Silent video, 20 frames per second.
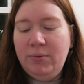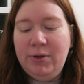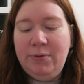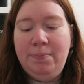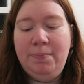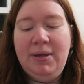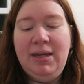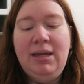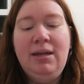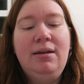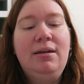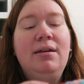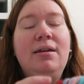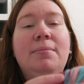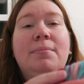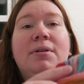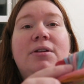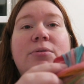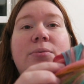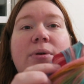with pink
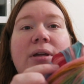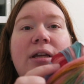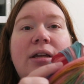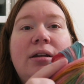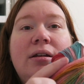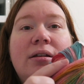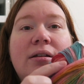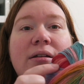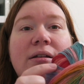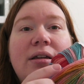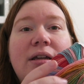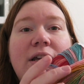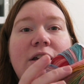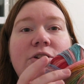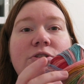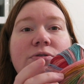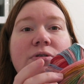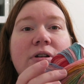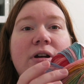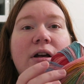in between
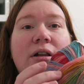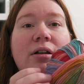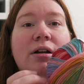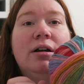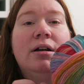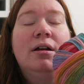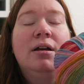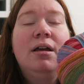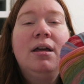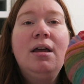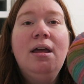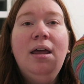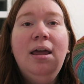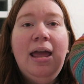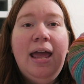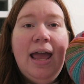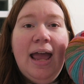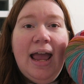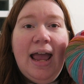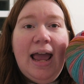each color.
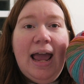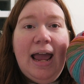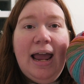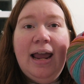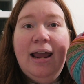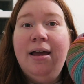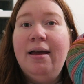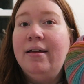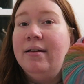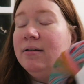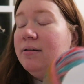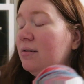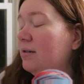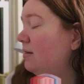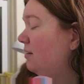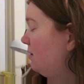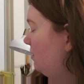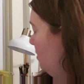And